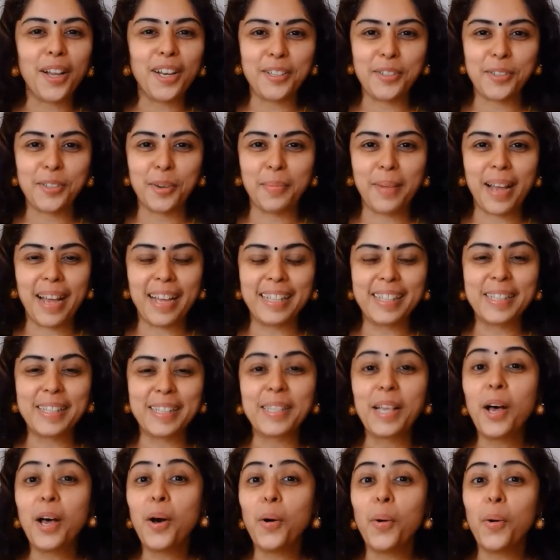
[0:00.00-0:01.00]
romance.
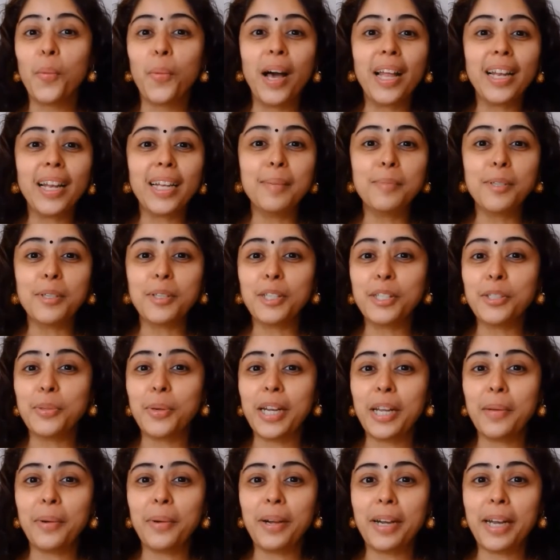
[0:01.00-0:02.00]
Welcome to the
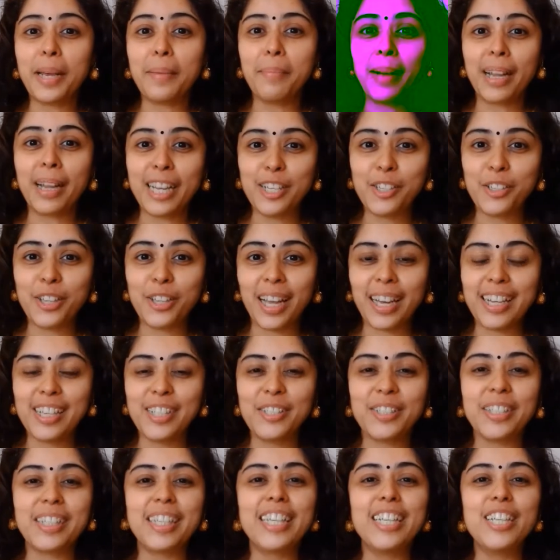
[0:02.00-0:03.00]
21-day money challenge,
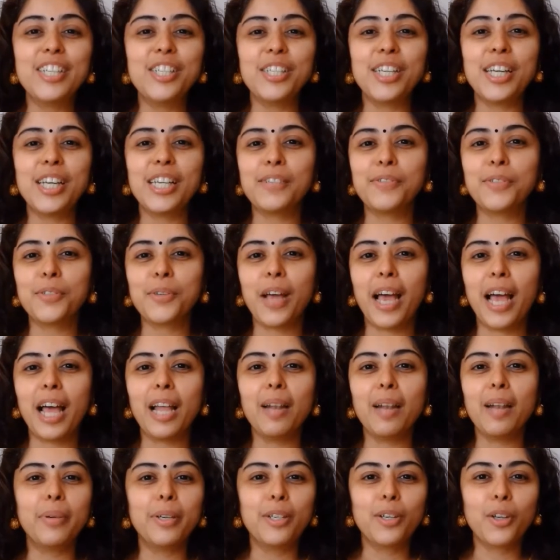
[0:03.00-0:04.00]
an initiative to
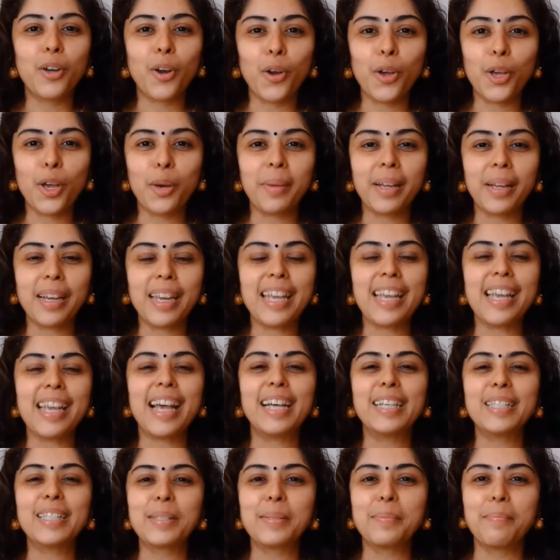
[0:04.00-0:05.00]
help and grow your money
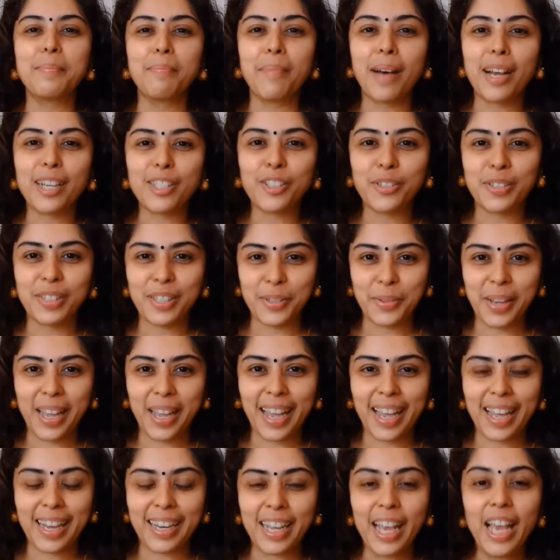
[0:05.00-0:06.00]
as much as you
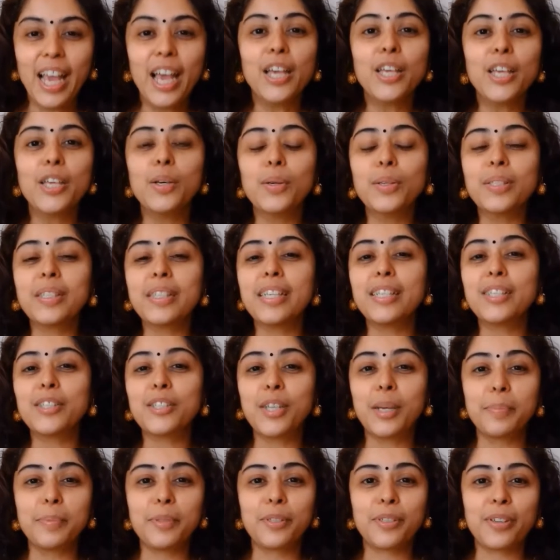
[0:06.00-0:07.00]
can. Use these
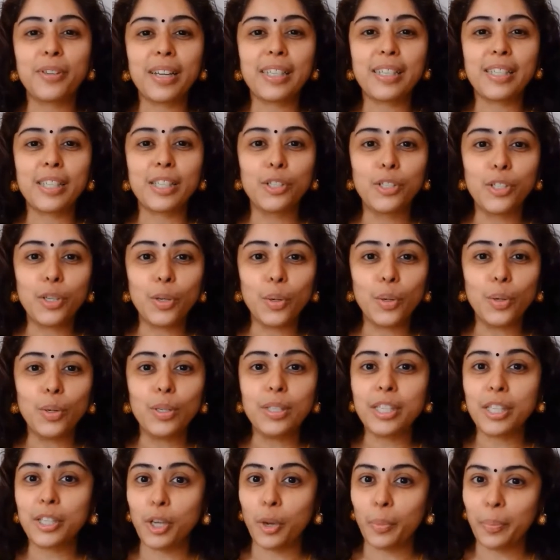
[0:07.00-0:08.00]
tips, tricks, and tools
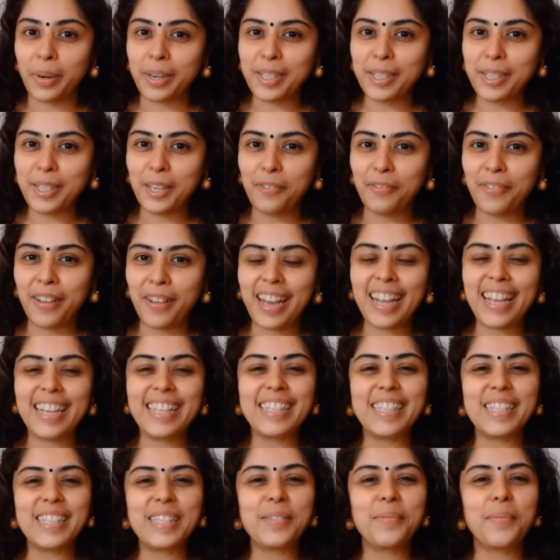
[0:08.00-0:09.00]
in your personal finance
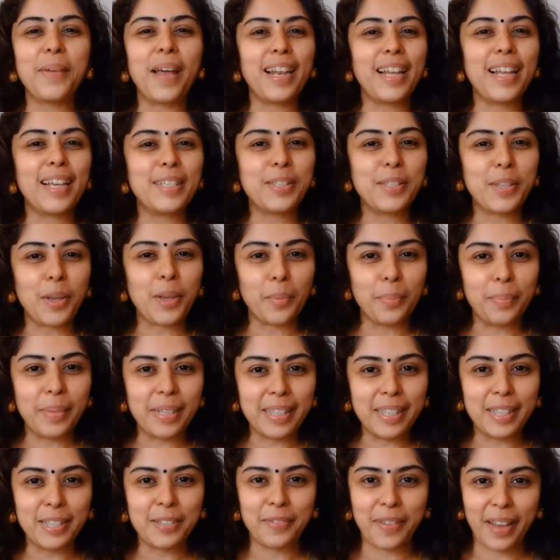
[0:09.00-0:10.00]
as well as your
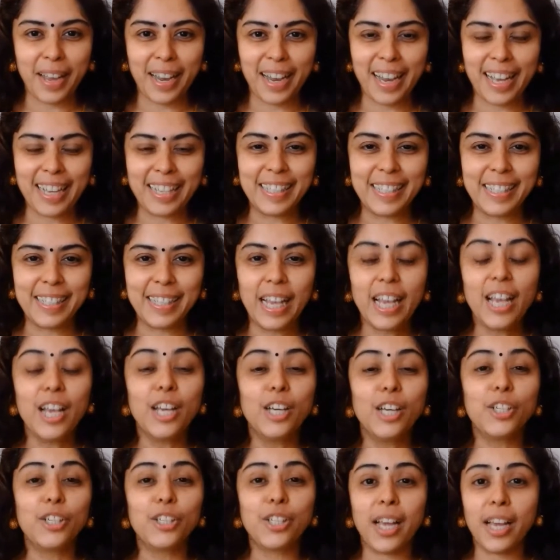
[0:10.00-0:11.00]
business finance.
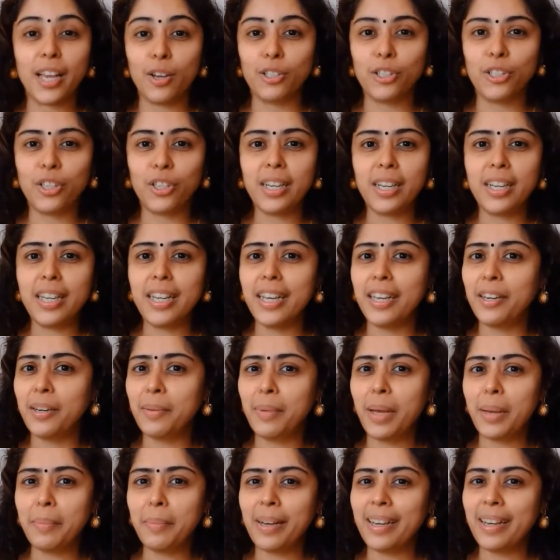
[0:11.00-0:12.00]
Share your journey and
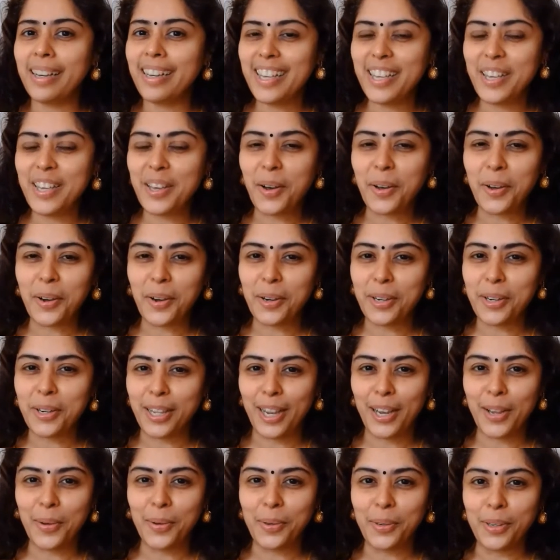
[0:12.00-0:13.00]
remember, you're not
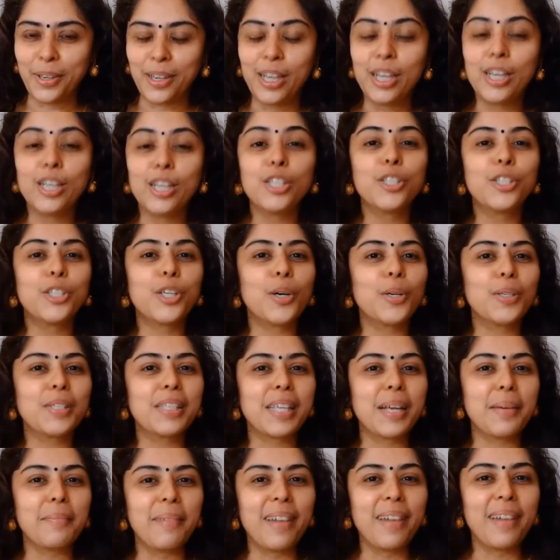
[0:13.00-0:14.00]
alone. Show
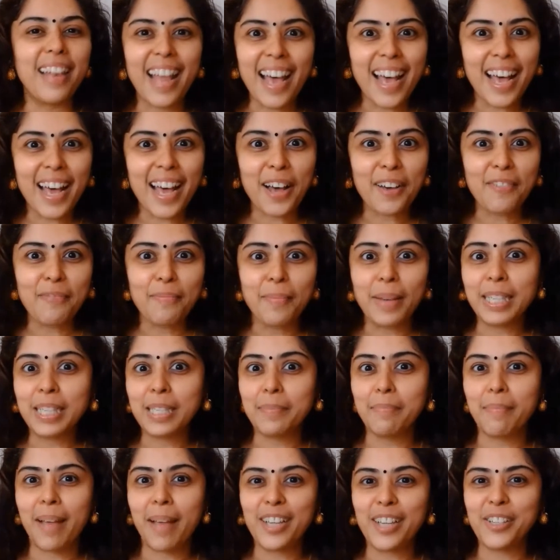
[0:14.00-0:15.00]
some love by
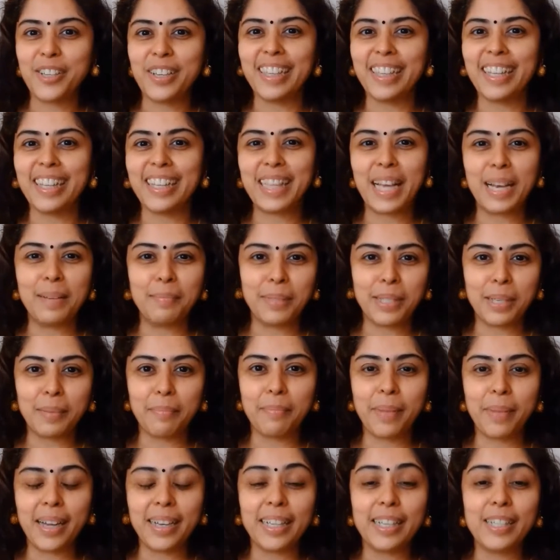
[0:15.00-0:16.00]
smashing the thumbs up
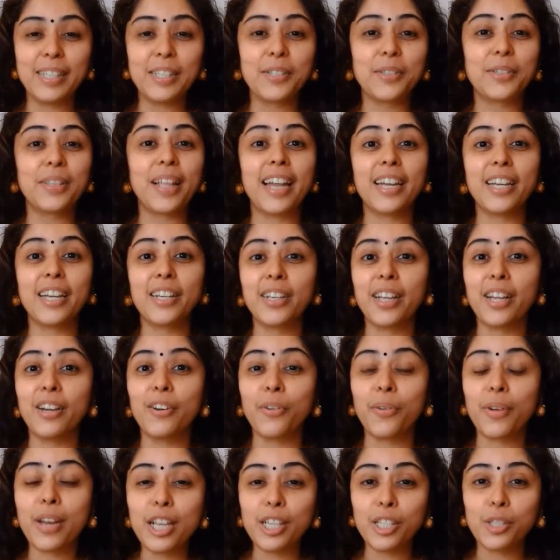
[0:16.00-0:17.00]
button so that it can
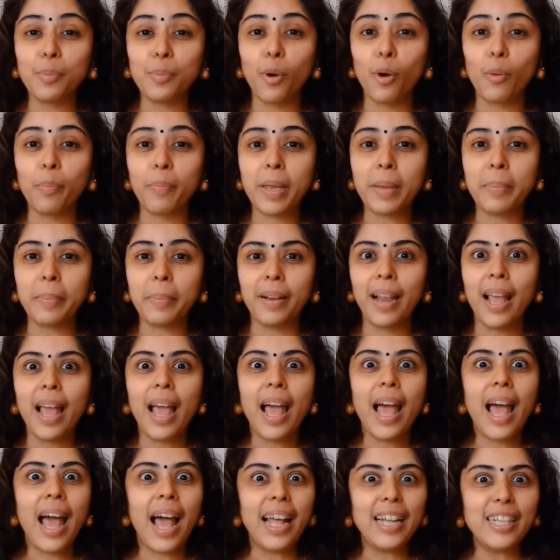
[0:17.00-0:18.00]
reach more people
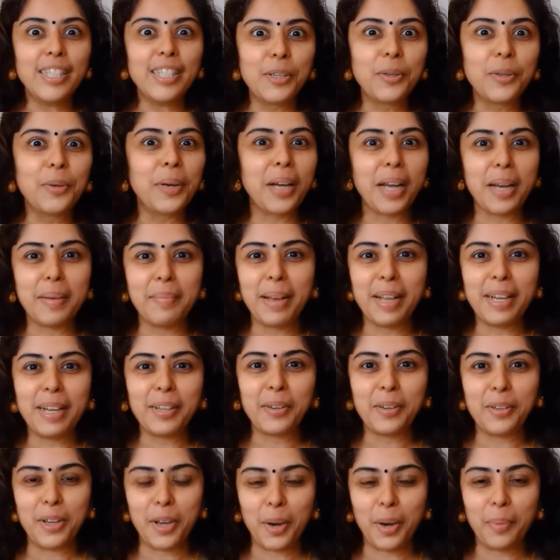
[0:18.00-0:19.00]
and do comment
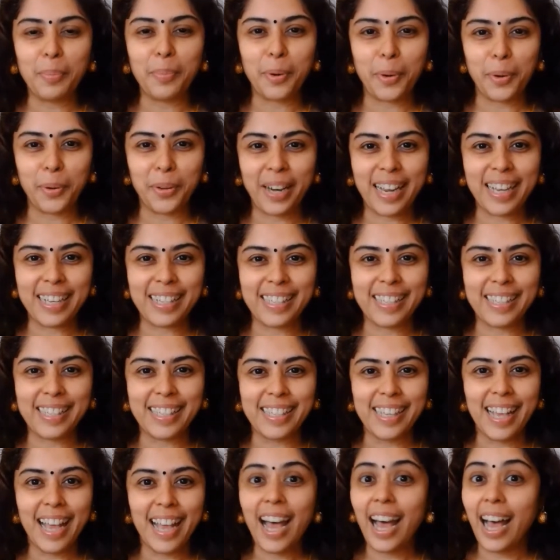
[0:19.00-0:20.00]
on your progress.
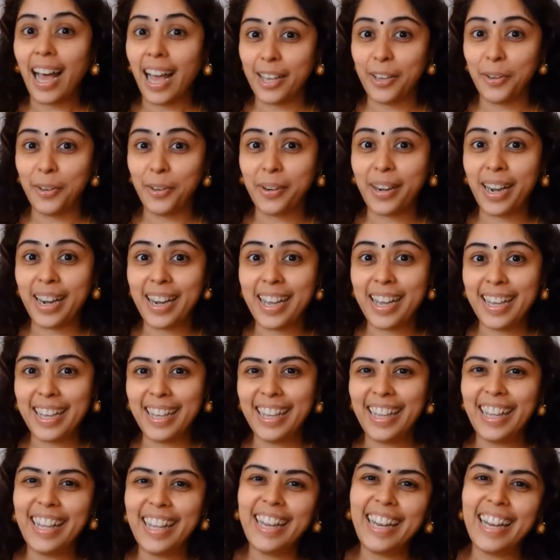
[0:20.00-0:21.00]
Are you ready?
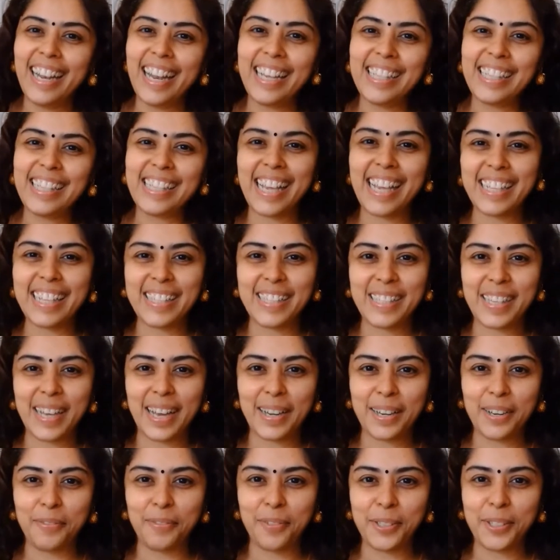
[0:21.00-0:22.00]
Let's get
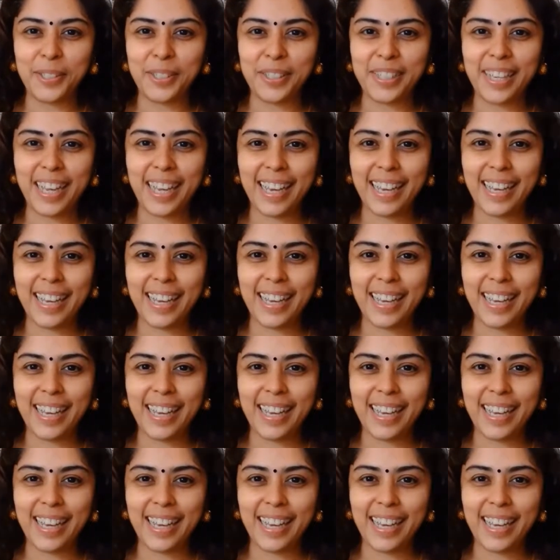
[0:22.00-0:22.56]
started for today.